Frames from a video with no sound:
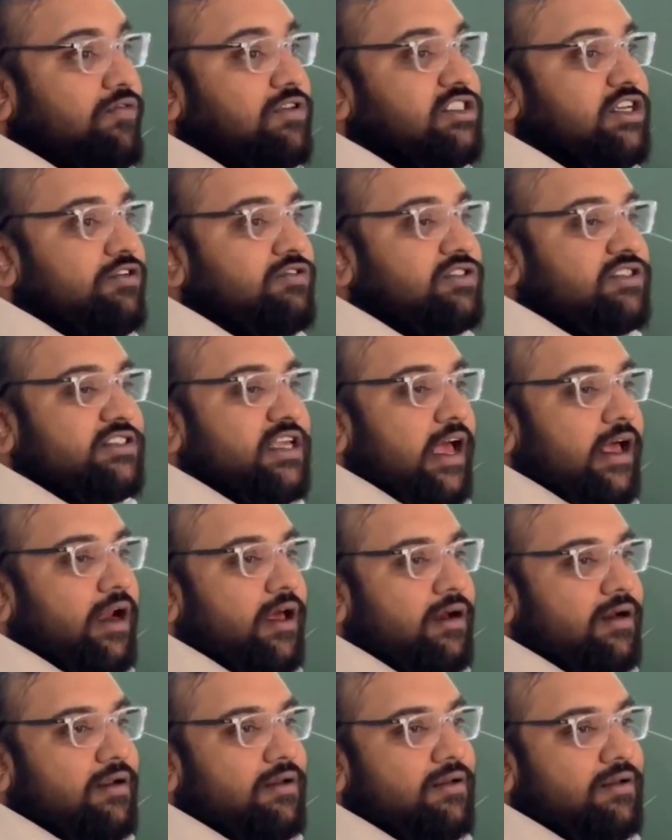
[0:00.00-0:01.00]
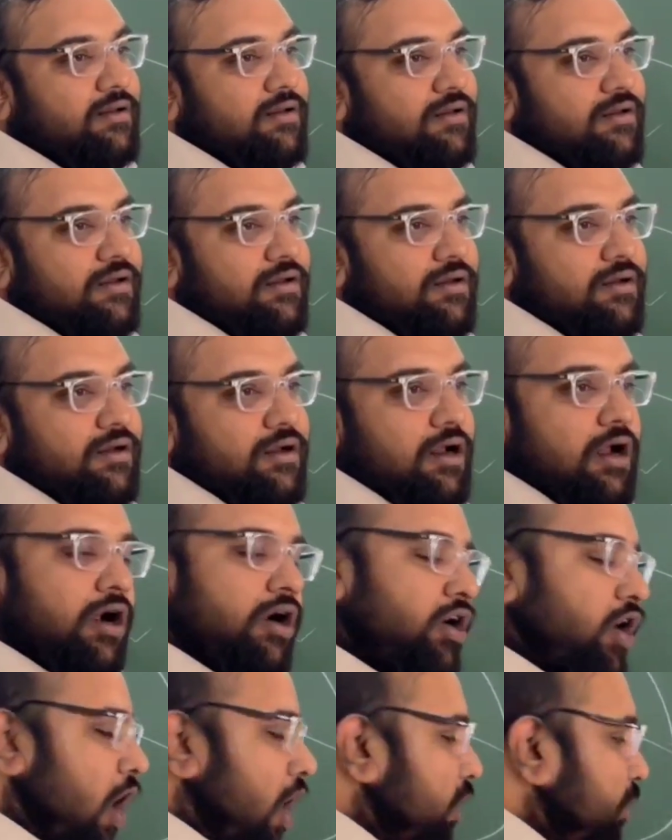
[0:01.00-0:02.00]
which gives scalar?
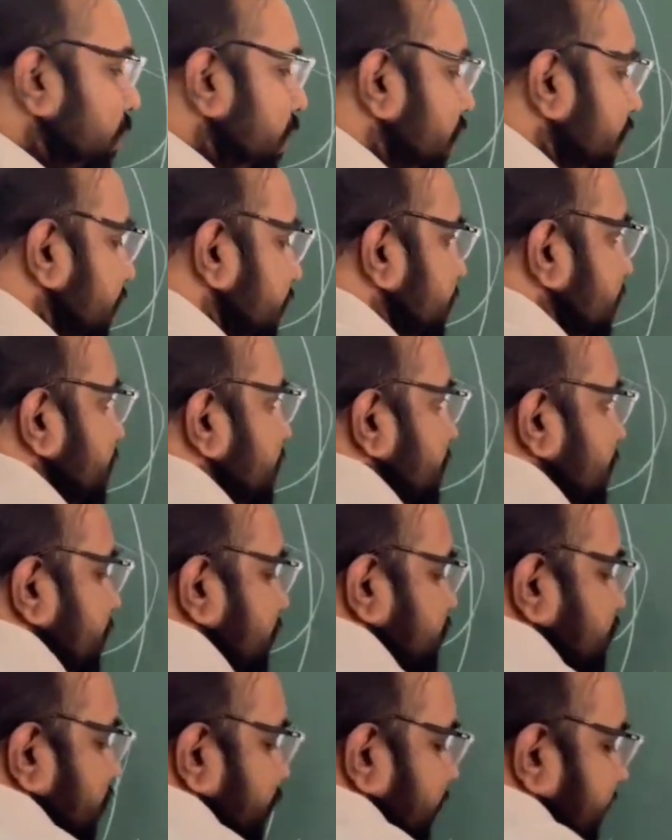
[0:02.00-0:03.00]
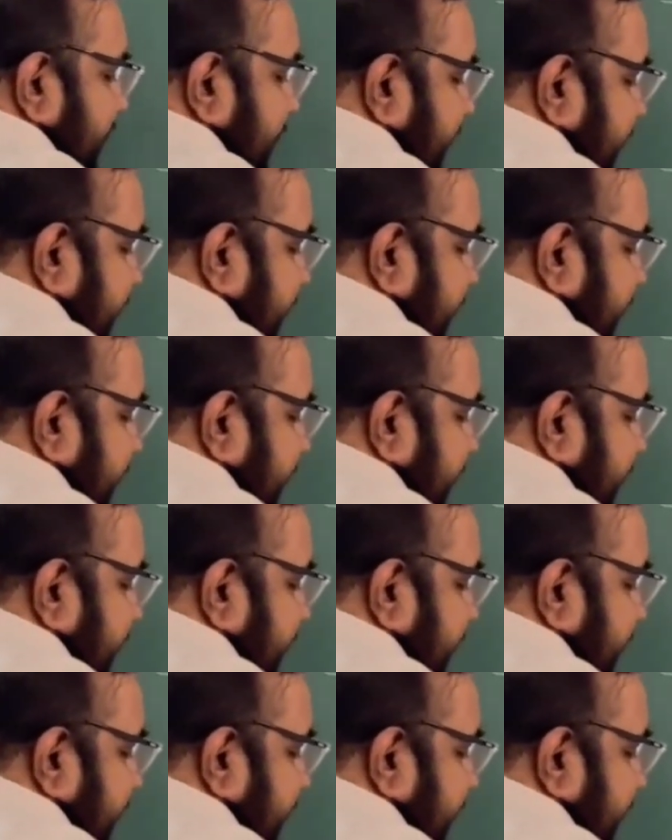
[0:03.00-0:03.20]
Dot product. So we